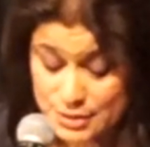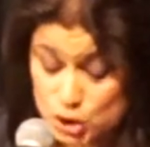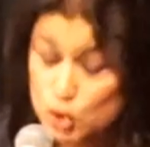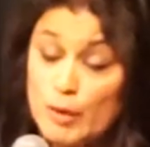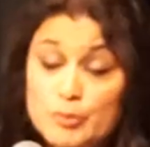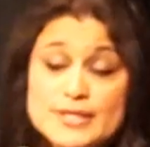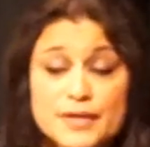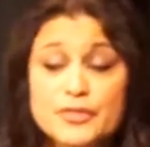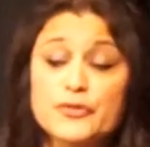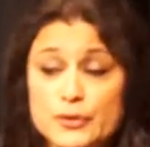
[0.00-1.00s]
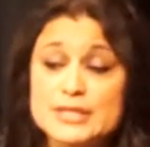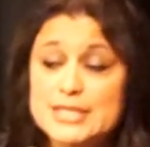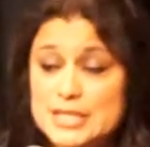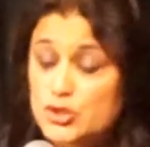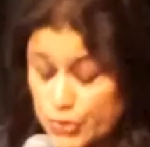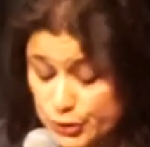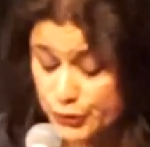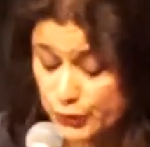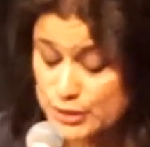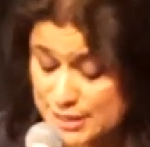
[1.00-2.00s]
to represent the
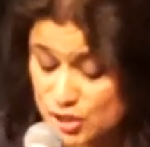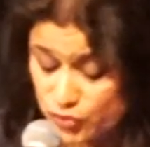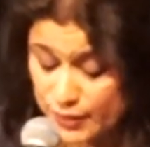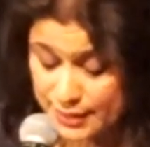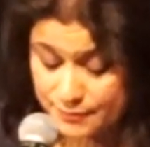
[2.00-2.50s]
33rd District.